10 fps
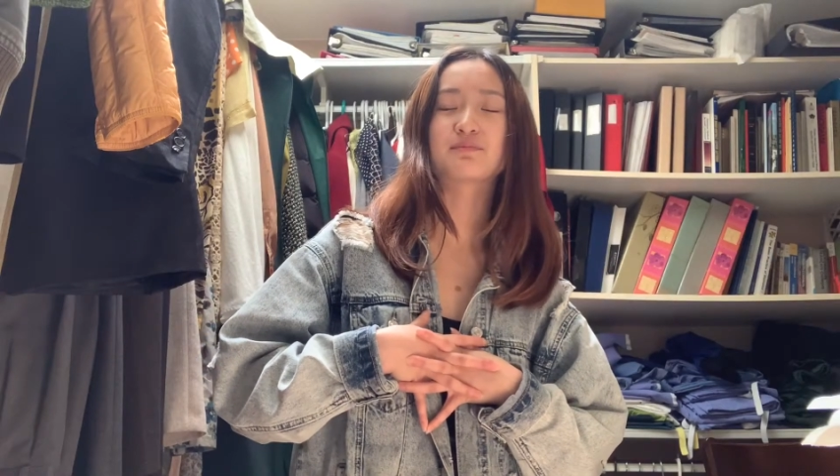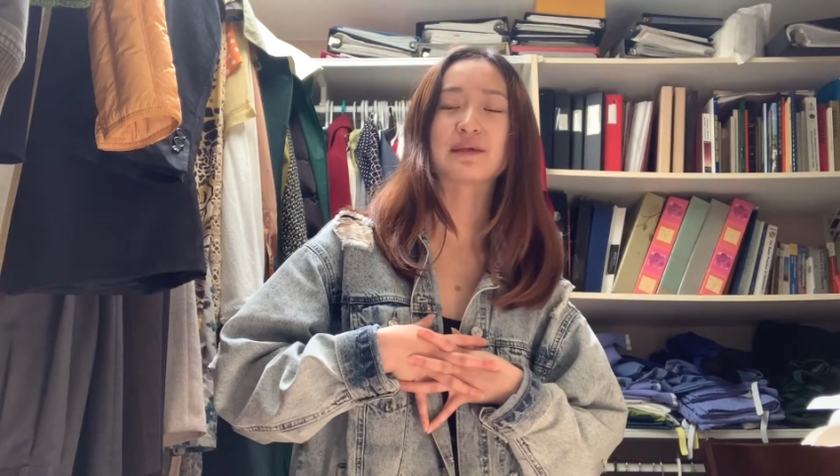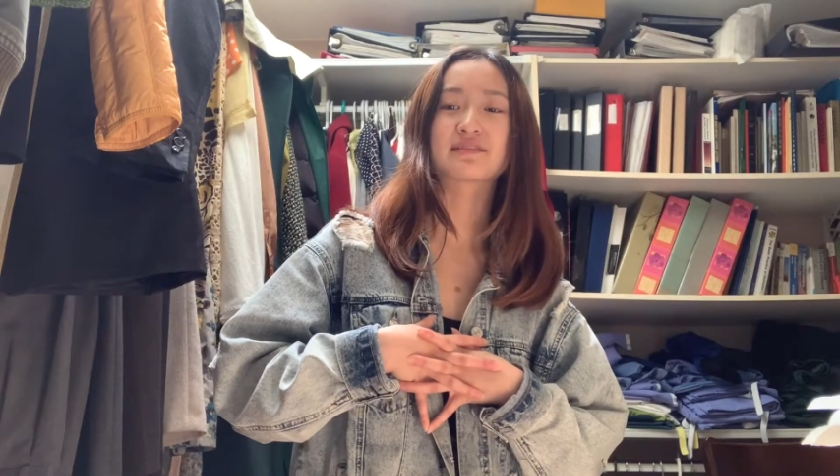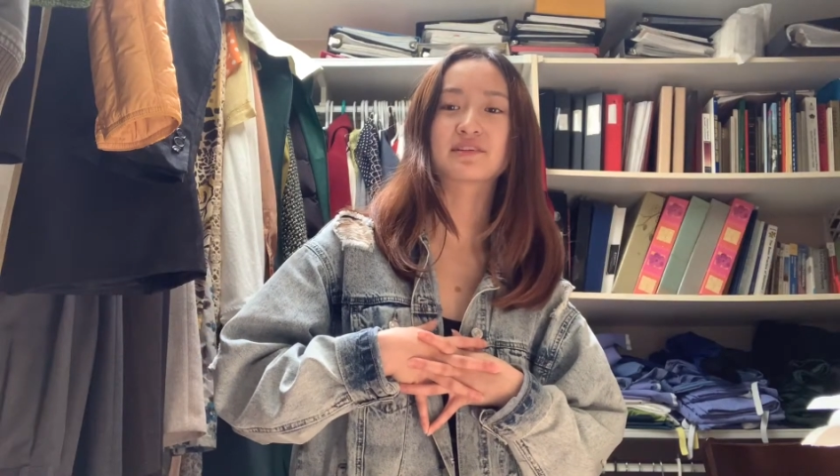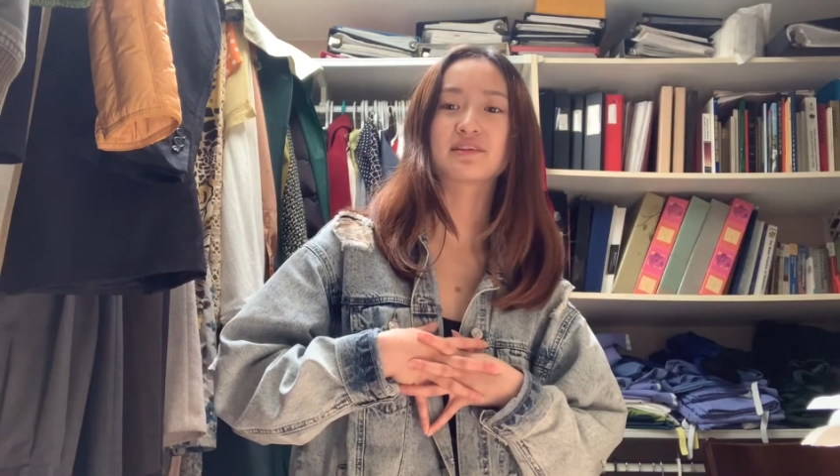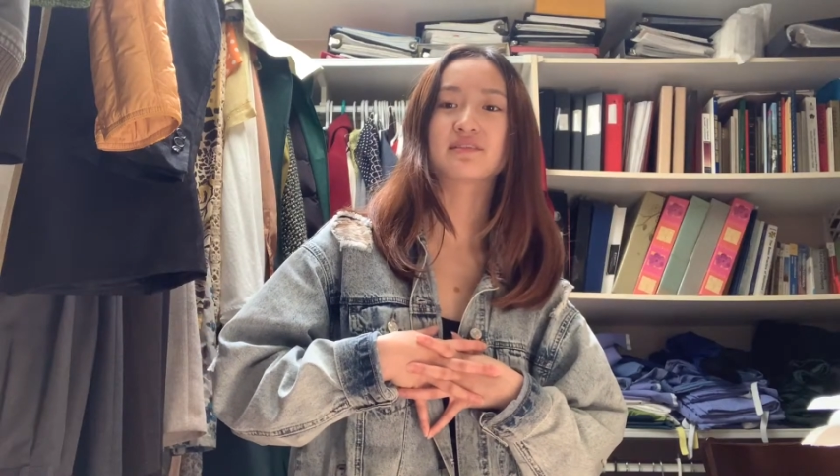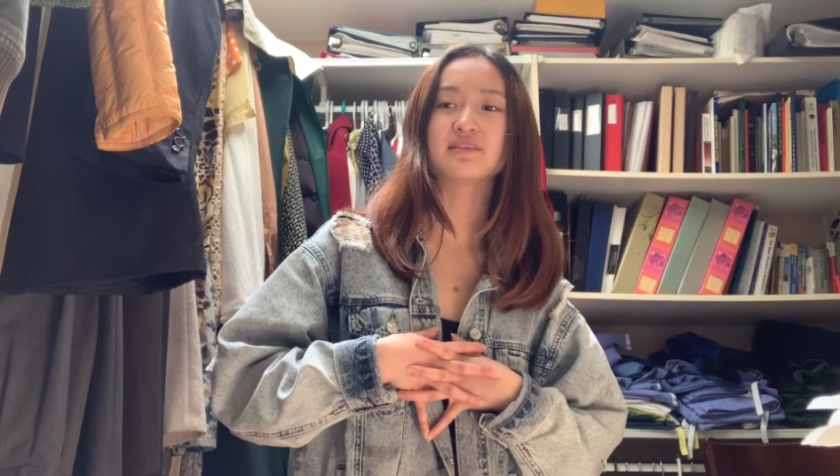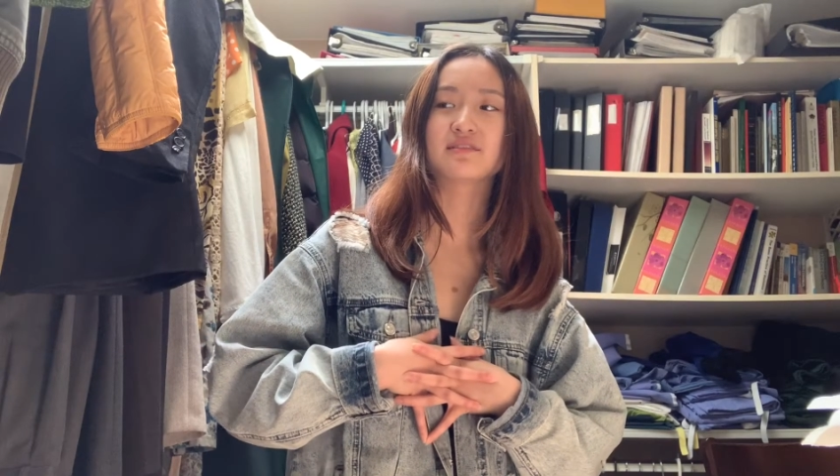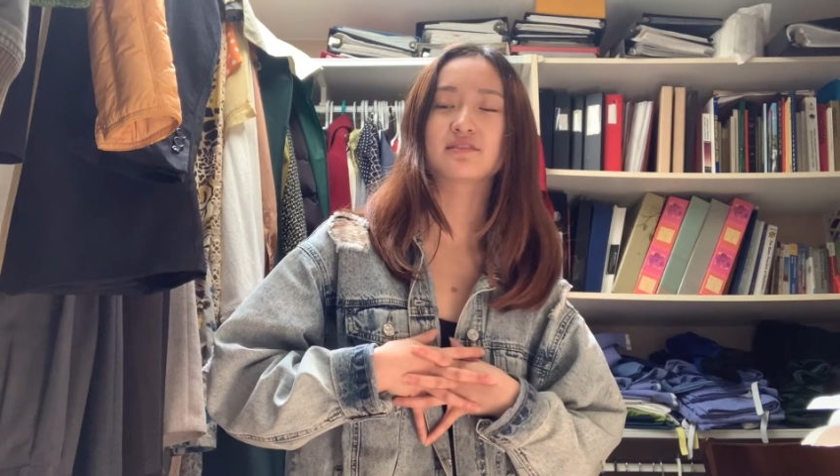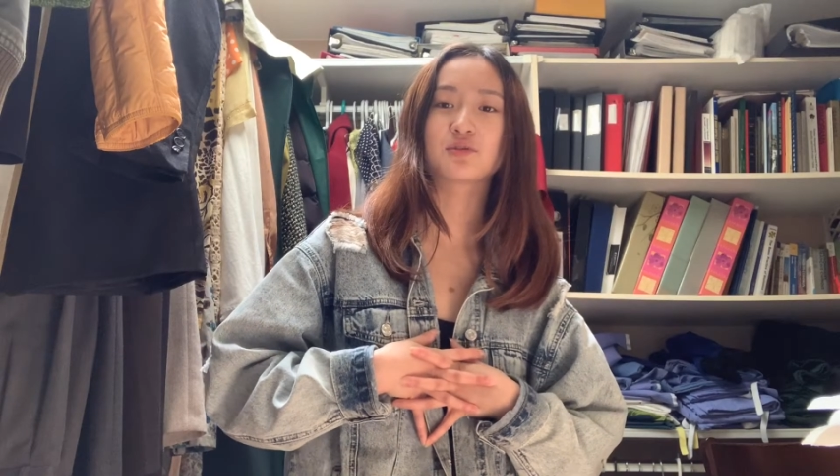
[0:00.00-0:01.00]
basically
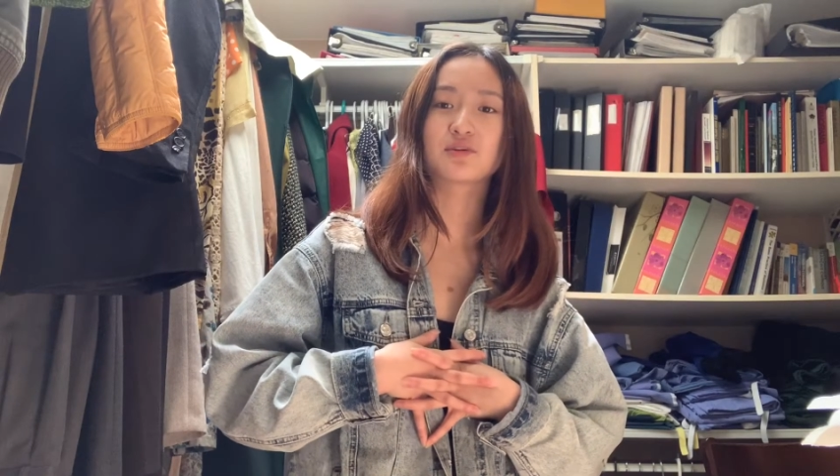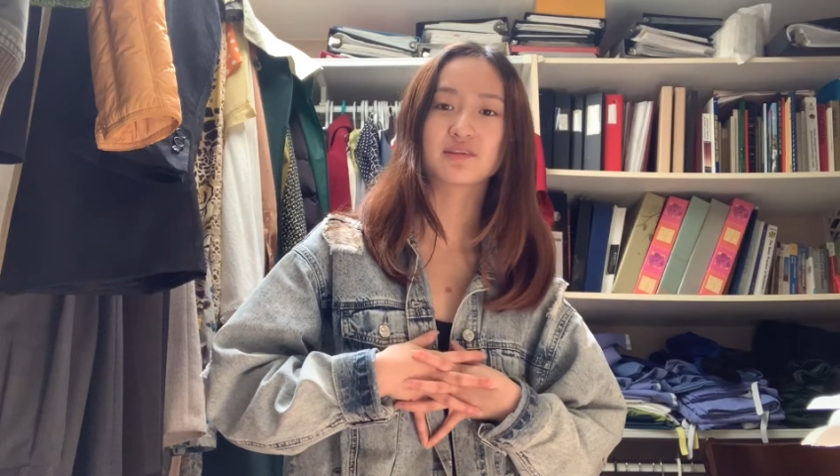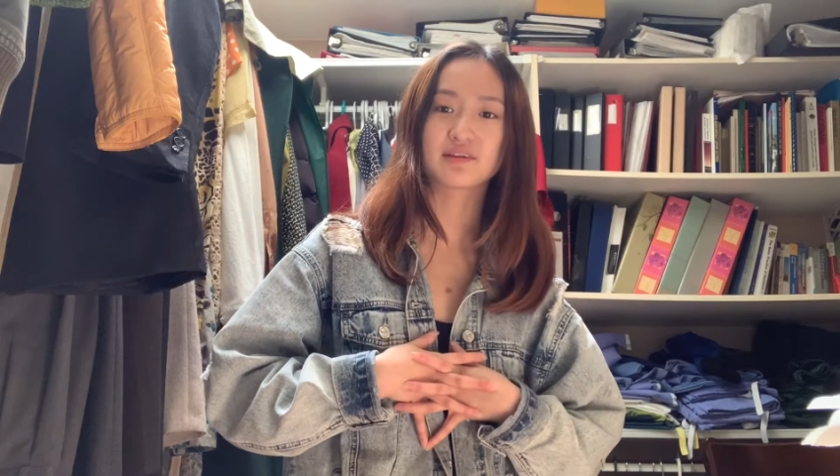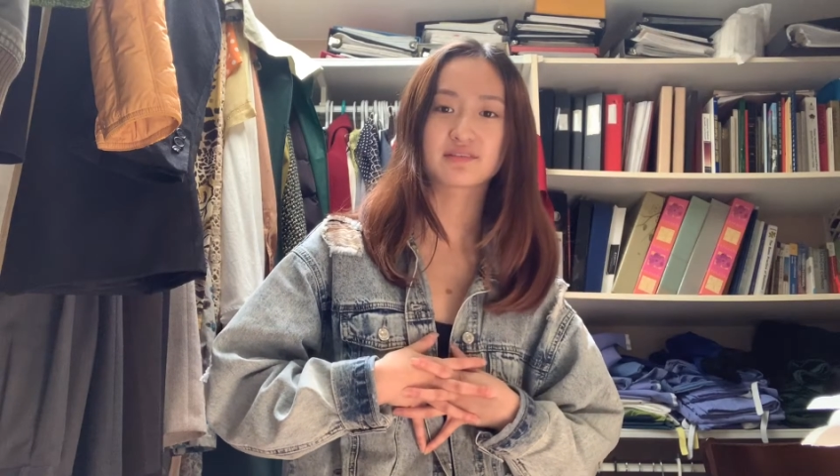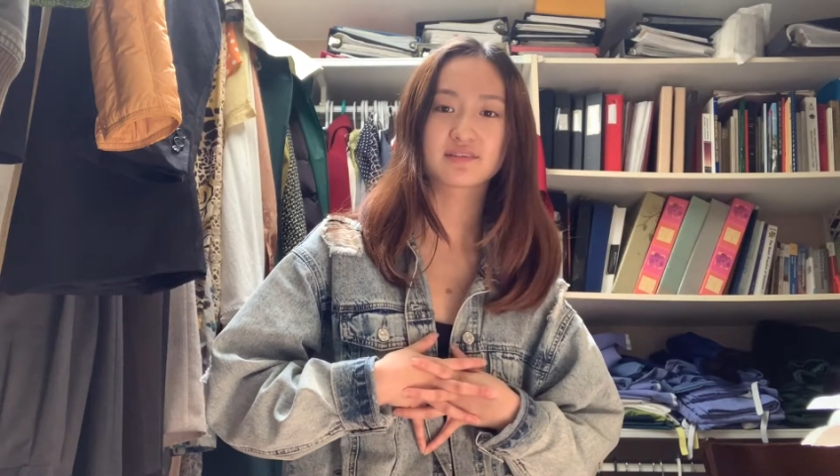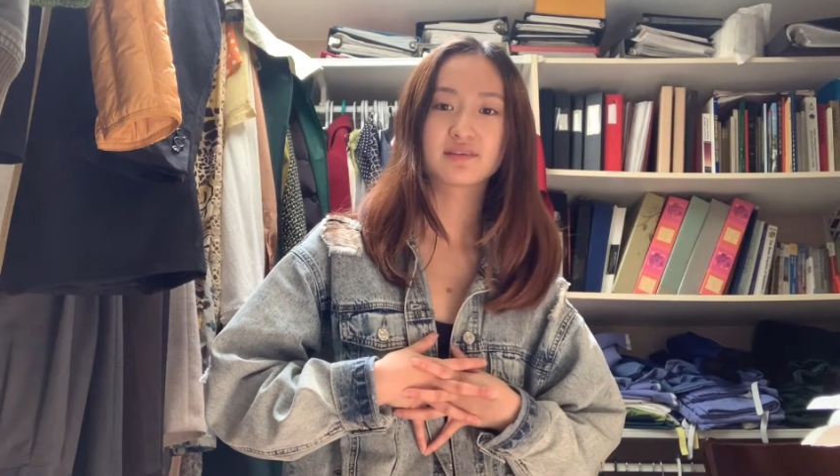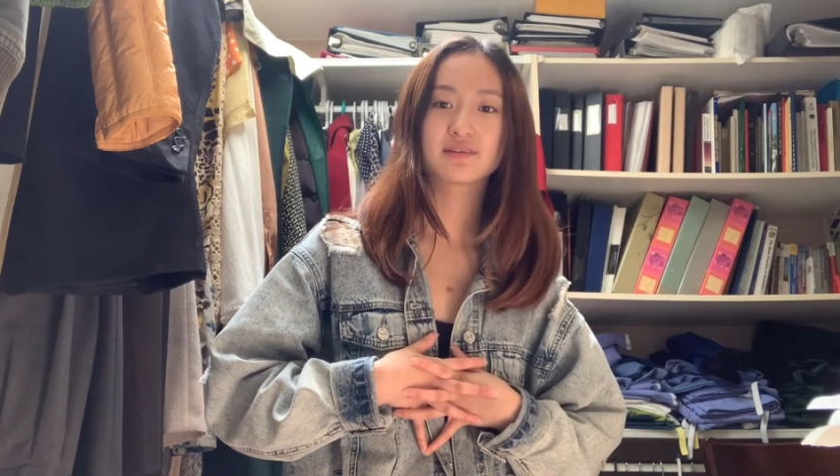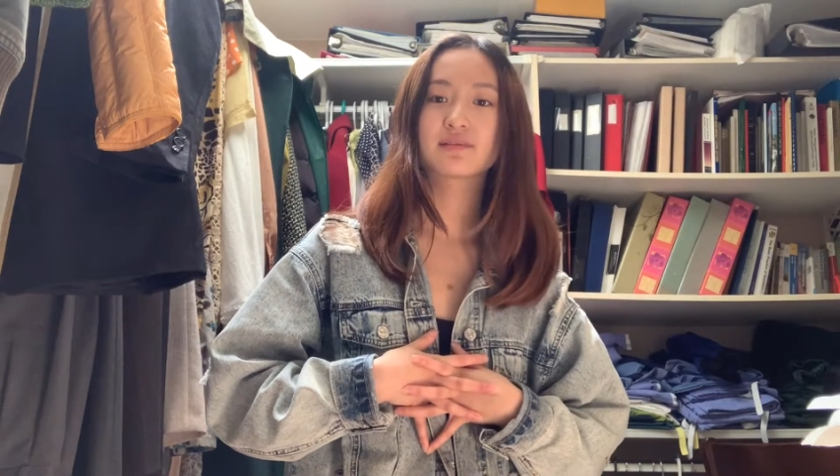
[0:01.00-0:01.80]
ceases to exist.